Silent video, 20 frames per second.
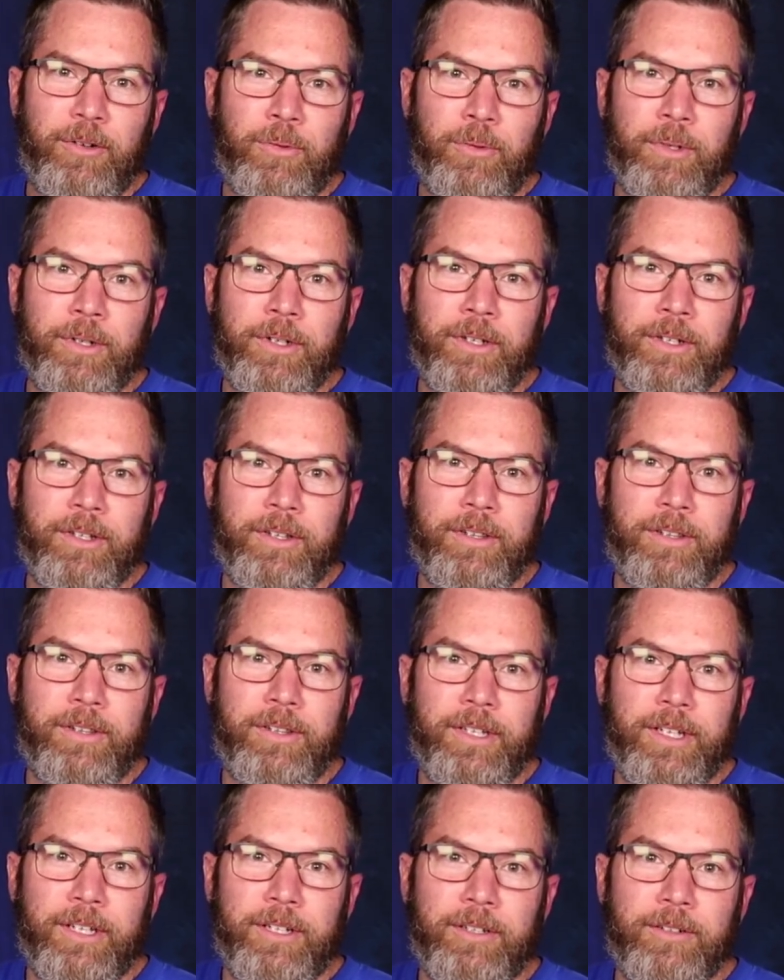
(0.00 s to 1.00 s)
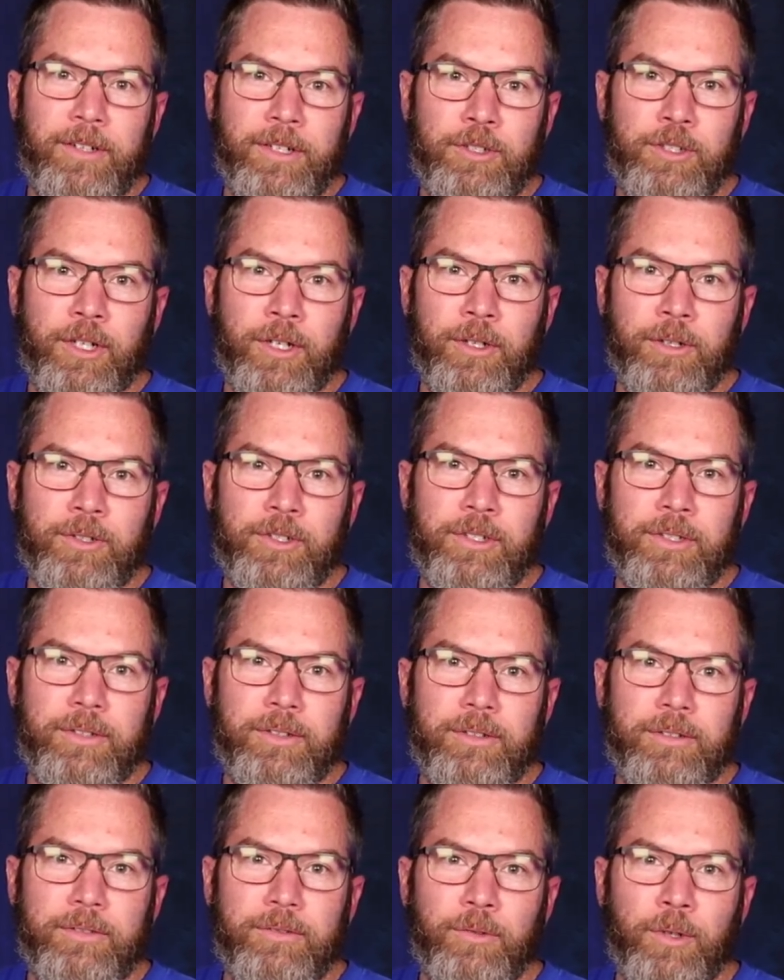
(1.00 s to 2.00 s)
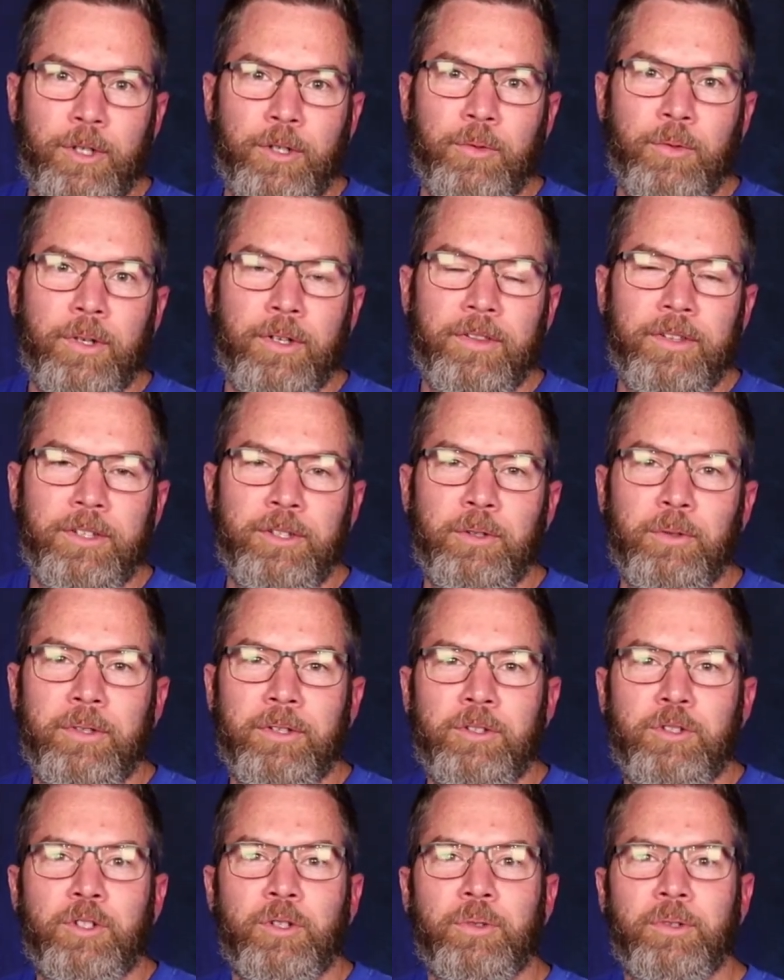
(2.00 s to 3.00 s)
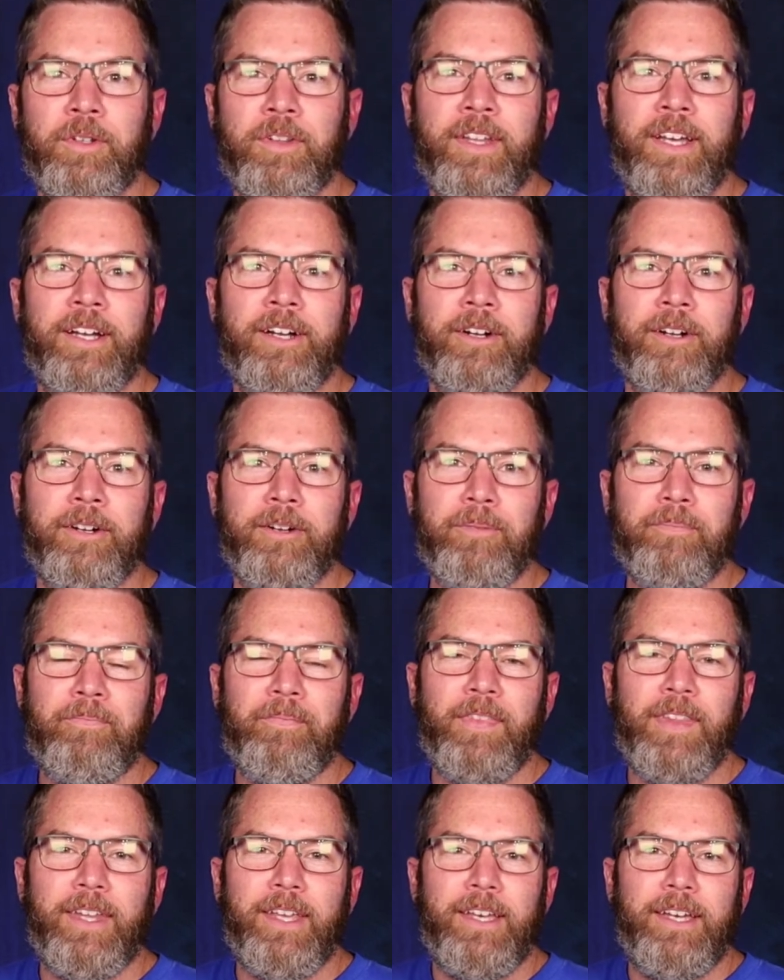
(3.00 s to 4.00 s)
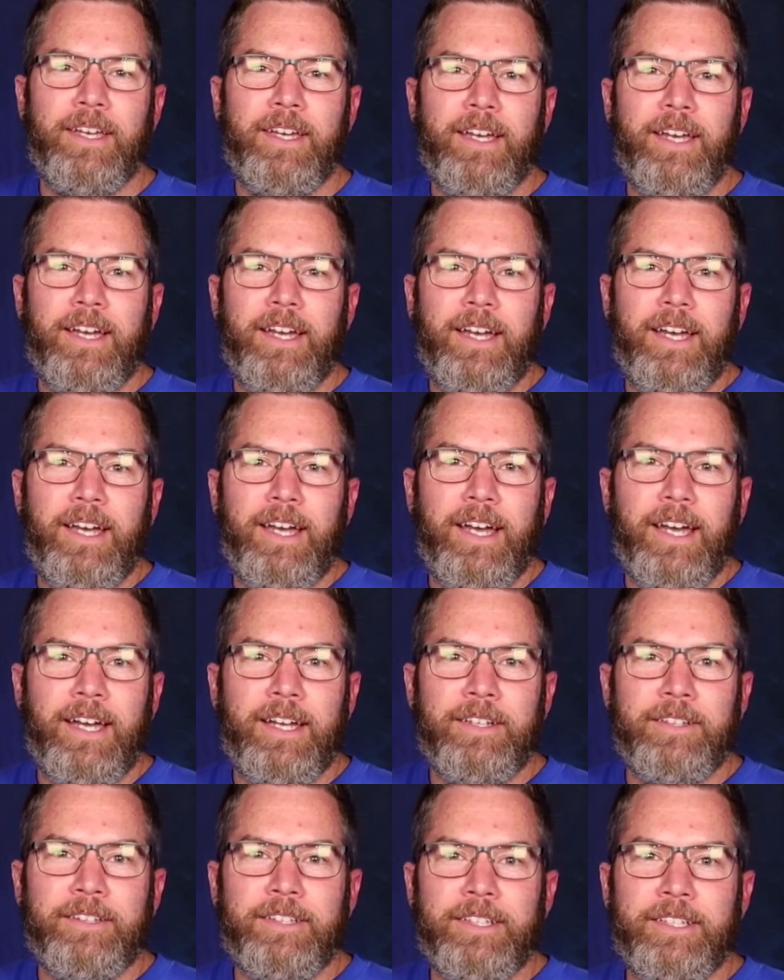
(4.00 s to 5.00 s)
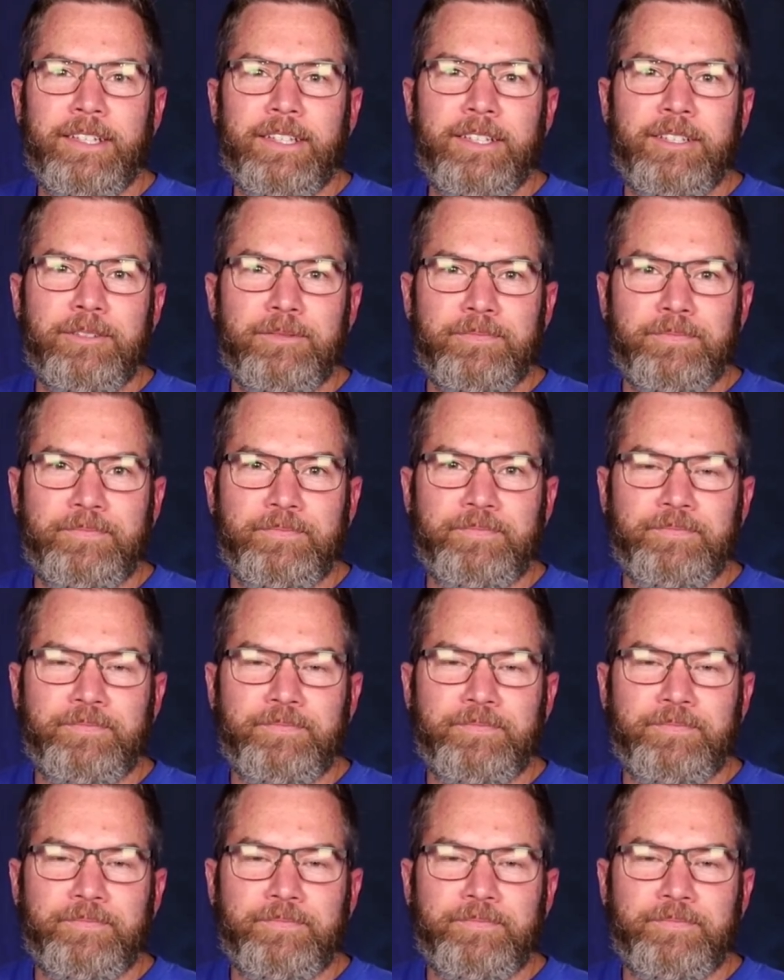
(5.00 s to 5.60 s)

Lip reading: with a church, working with the youth and children there. And then